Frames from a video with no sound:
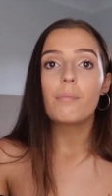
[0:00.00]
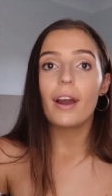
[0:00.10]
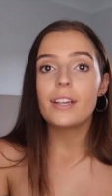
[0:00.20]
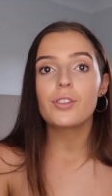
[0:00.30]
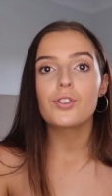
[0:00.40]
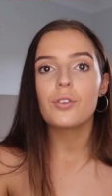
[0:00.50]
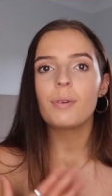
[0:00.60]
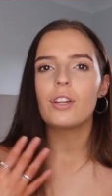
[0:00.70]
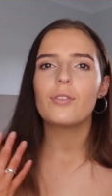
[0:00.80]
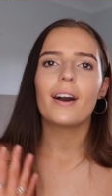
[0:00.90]

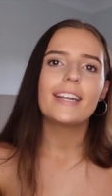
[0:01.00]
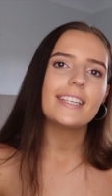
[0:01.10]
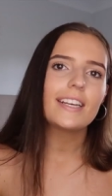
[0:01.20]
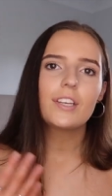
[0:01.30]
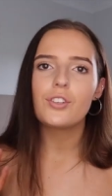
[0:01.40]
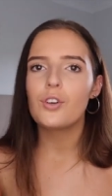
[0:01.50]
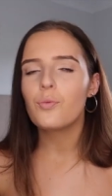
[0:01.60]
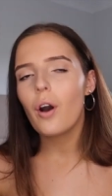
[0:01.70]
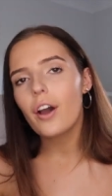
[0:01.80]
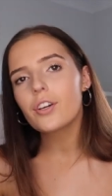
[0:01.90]
brainstorming new ideas, new
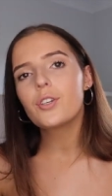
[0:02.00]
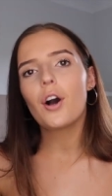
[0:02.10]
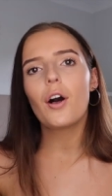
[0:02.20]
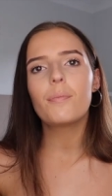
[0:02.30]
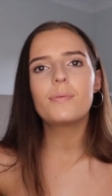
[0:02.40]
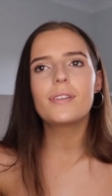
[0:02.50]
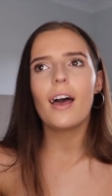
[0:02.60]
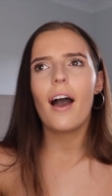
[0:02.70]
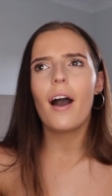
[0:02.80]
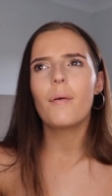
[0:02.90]
workshops,
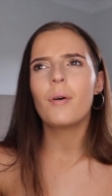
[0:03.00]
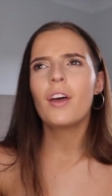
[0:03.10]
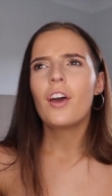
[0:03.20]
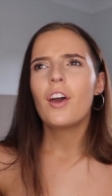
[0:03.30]
um,